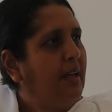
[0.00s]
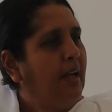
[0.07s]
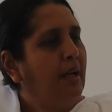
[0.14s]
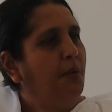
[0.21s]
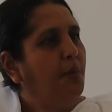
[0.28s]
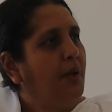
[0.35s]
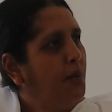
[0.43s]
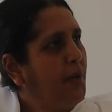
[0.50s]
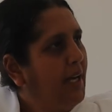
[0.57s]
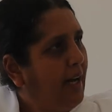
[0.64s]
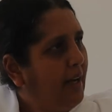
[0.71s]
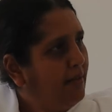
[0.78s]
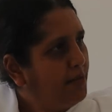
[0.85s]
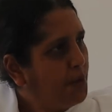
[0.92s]
and where we
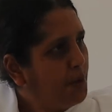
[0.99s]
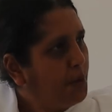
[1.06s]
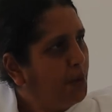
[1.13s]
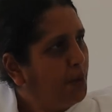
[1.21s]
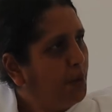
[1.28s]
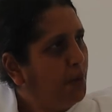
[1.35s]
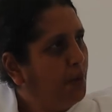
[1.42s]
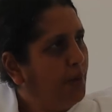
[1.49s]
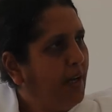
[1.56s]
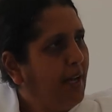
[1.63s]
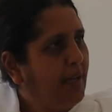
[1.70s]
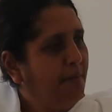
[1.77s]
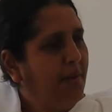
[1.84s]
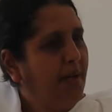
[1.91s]
have to go.
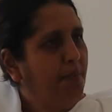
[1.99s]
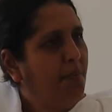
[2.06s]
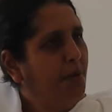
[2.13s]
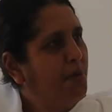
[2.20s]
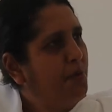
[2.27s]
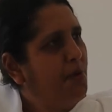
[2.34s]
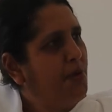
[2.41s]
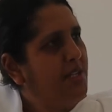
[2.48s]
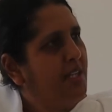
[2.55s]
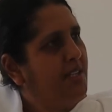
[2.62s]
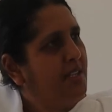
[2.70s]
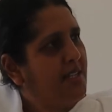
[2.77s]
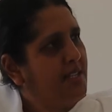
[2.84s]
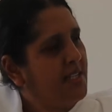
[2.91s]
Like my purpose
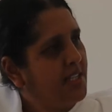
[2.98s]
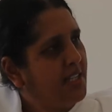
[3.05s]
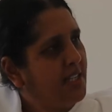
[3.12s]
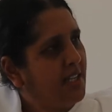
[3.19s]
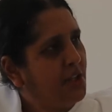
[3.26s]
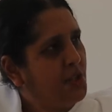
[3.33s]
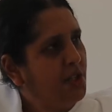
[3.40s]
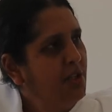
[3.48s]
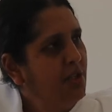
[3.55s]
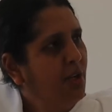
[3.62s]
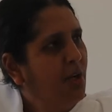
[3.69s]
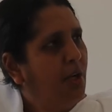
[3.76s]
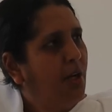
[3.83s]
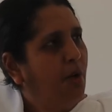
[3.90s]
and
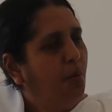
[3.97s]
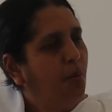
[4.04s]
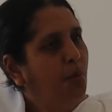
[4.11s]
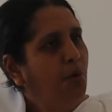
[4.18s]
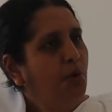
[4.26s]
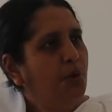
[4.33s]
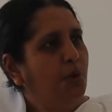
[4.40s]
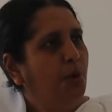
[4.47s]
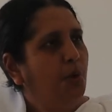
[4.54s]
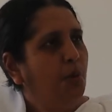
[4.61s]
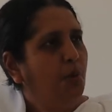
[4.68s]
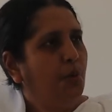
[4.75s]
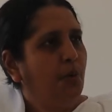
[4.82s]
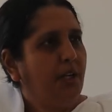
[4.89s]
destination won't
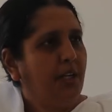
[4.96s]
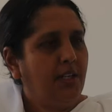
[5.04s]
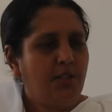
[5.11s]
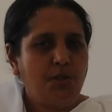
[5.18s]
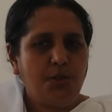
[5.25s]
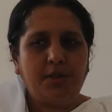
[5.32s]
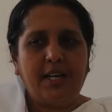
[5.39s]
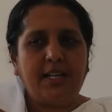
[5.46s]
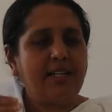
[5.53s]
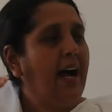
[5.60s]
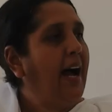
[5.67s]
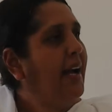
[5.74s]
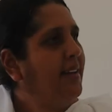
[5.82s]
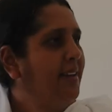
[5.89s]
go into that
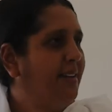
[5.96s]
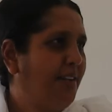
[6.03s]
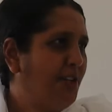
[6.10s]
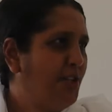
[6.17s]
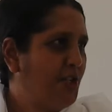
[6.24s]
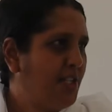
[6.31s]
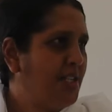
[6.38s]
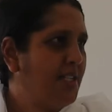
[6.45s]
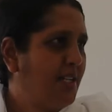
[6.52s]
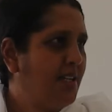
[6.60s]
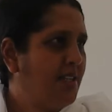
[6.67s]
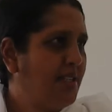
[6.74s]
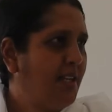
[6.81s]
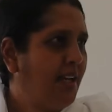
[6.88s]
higher
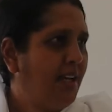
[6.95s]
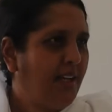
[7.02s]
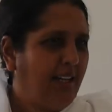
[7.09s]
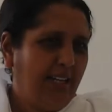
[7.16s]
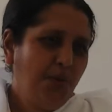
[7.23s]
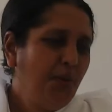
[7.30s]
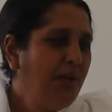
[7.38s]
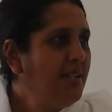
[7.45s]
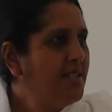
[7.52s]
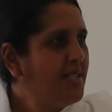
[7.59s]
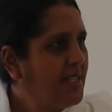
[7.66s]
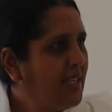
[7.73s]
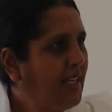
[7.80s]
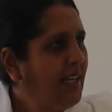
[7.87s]
consciousness. It will
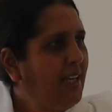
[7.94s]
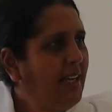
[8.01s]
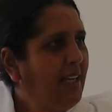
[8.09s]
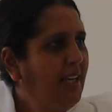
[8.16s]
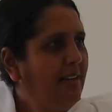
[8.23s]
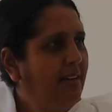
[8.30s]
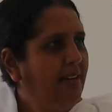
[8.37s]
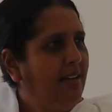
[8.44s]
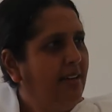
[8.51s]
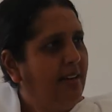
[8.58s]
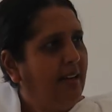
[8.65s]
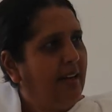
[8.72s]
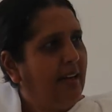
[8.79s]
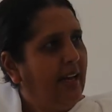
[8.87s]
stay here
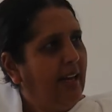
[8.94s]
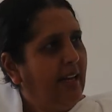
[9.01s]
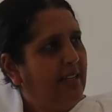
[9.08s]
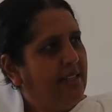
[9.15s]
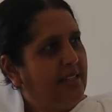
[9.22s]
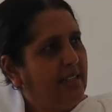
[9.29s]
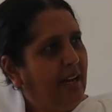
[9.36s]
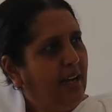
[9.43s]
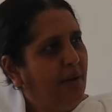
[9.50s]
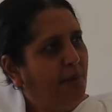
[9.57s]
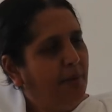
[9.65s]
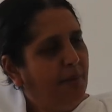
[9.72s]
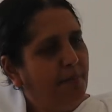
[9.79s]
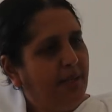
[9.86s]
and
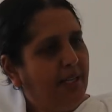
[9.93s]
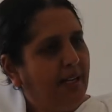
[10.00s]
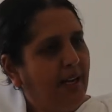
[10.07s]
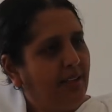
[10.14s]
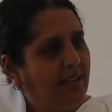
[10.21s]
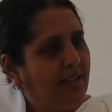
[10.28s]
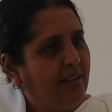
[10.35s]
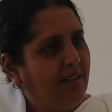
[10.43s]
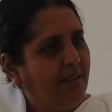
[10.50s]
I will be like